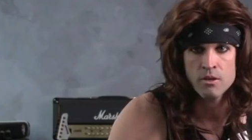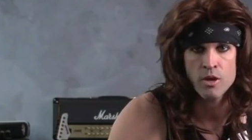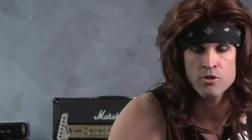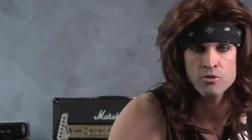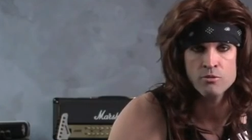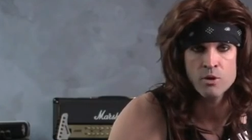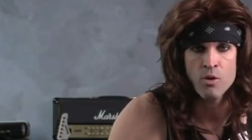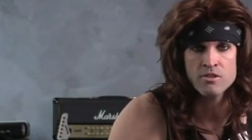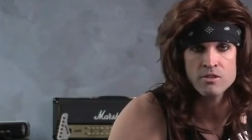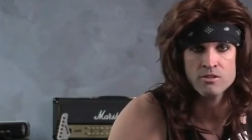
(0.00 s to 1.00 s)
Otherwise, you wouldn't be
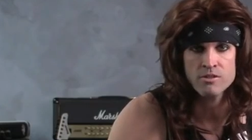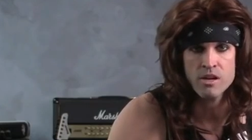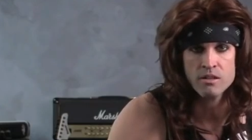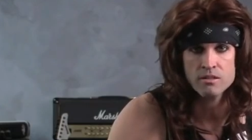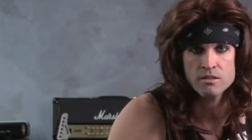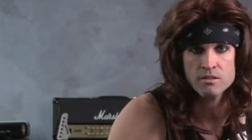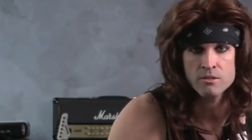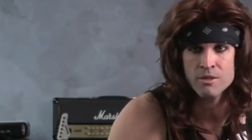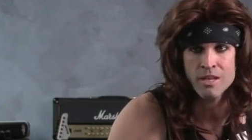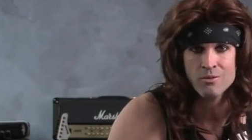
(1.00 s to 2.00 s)
watching this long.
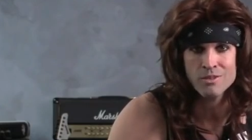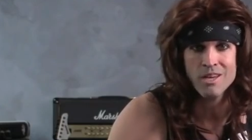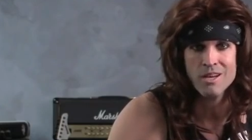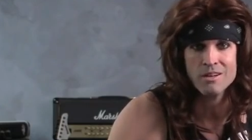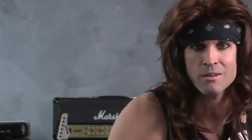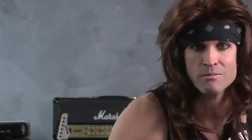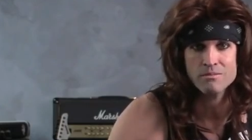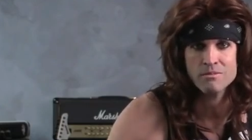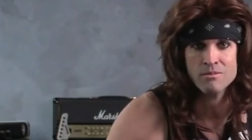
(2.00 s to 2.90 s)
You'd be like, what the hell?